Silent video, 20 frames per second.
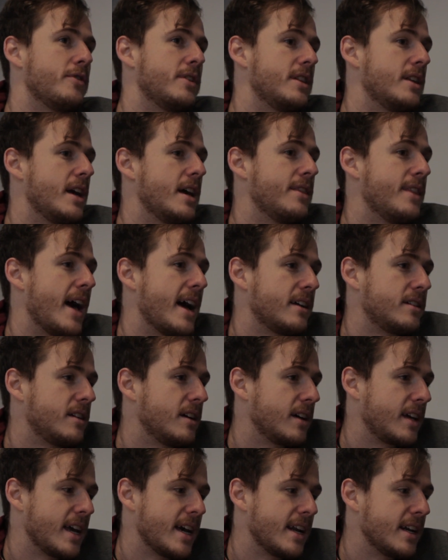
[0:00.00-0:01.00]
and that
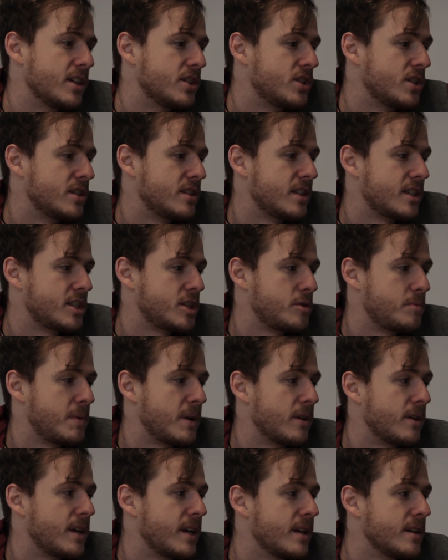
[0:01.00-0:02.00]
again is just
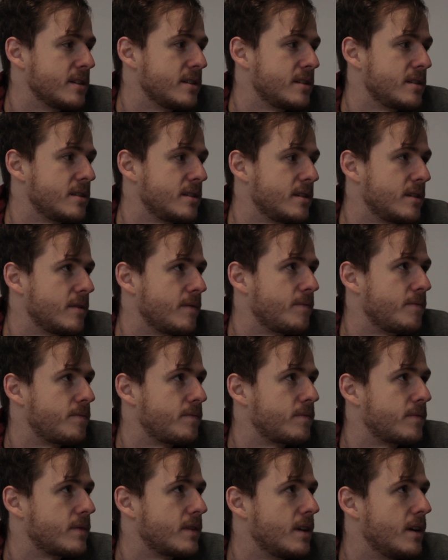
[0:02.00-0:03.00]
experience.
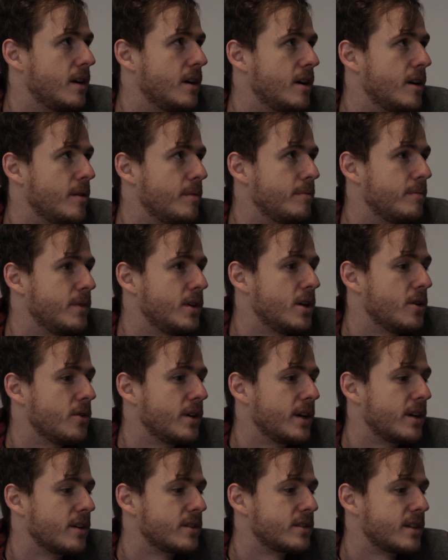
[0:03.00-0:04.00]

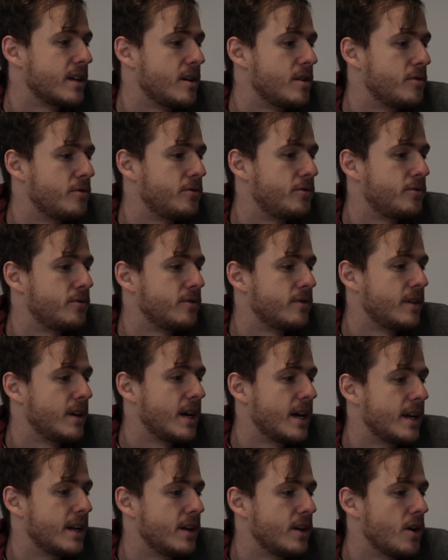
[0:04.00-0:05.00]
Knowing yourself
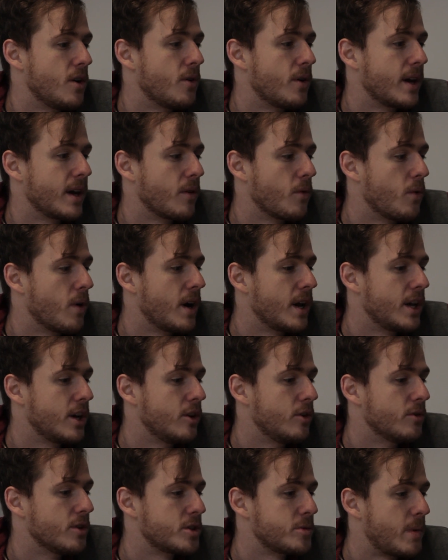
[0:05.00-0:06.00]
and knowing what
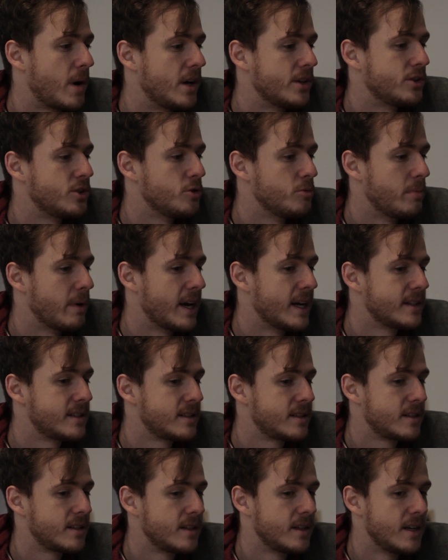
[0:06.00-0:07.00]
you respond to
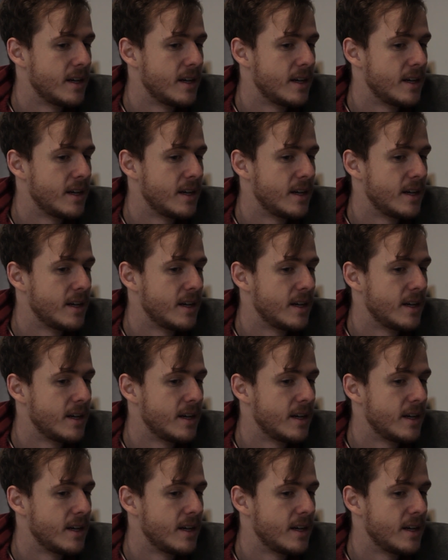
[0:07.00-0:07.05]
best.